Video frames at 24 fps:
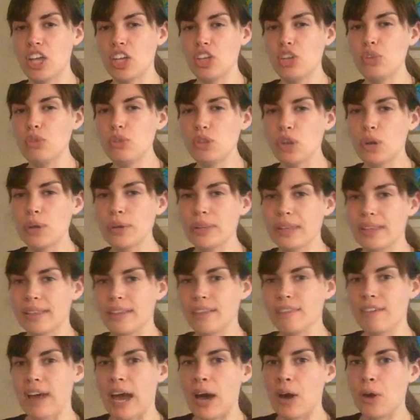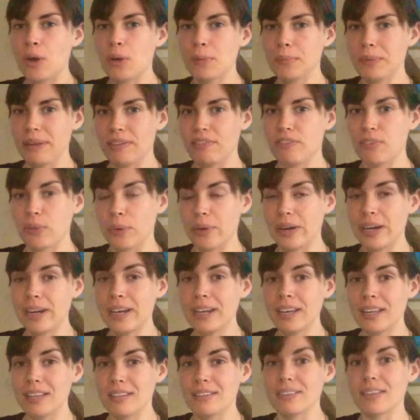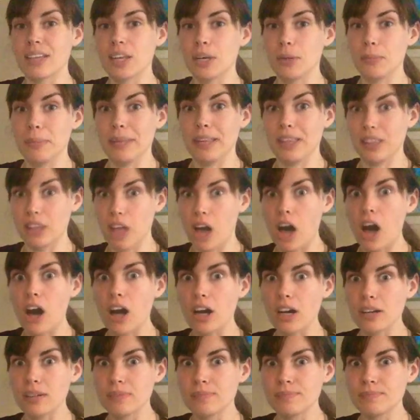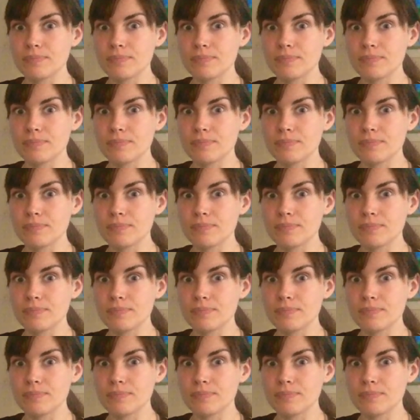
you know that the vowel before it is going to be long.